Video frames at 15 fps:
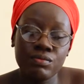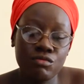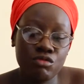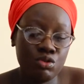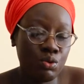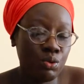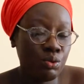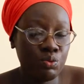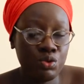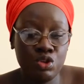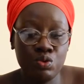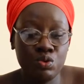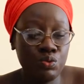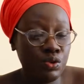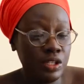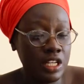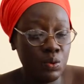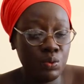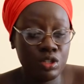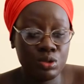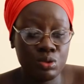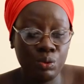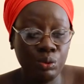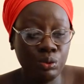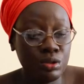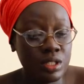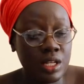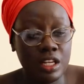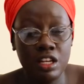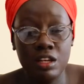So we do deal with
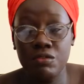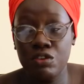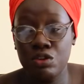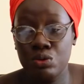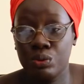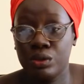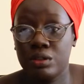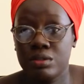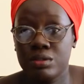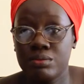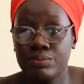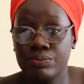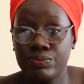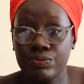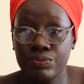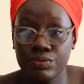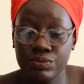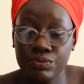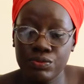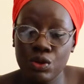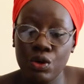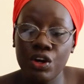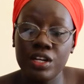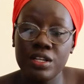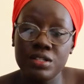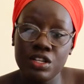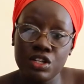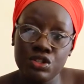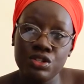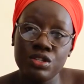schools and individuals,
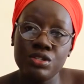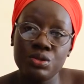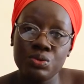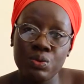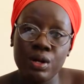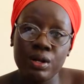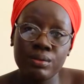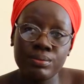organizations as well.